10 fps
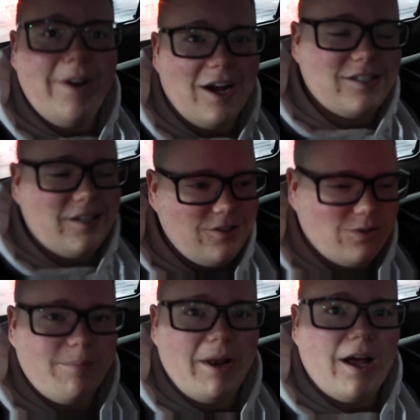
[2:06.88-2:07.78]
We got done
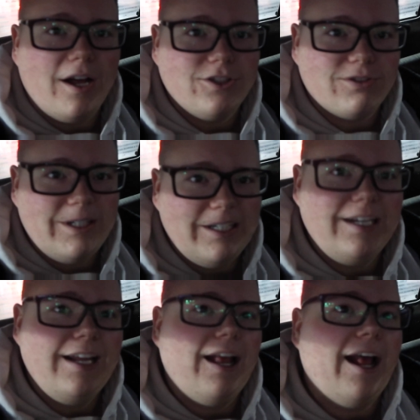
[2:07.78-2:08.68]
doing my laundry,
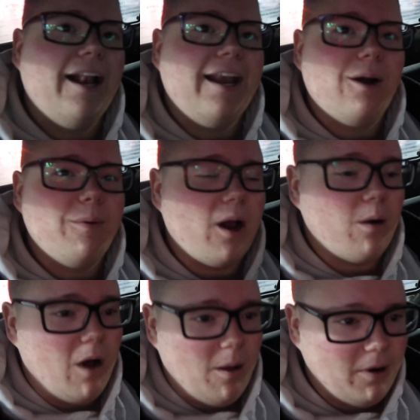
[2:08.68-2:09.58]
and now we're
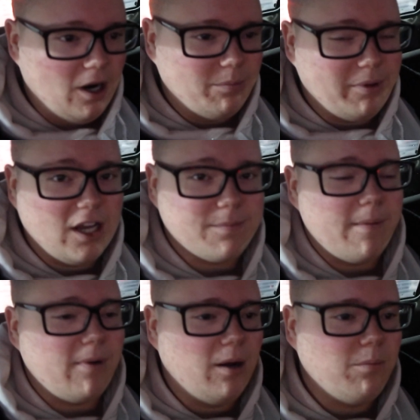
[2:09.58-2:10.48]
at Walmart because
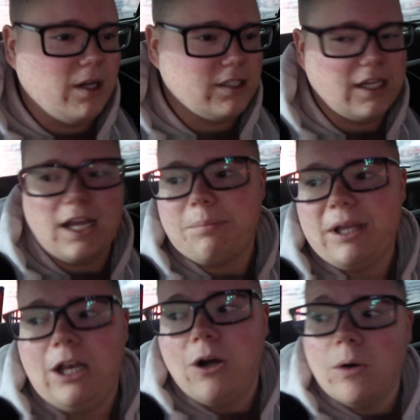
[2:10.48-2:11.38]
my mom wants to get
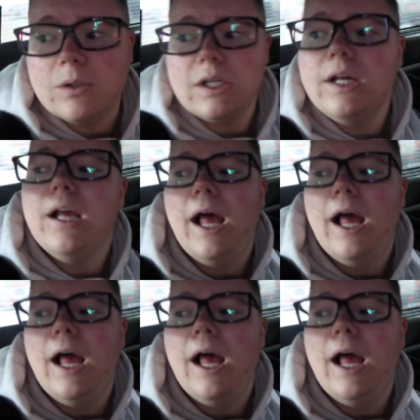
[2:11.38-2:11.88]
pillows.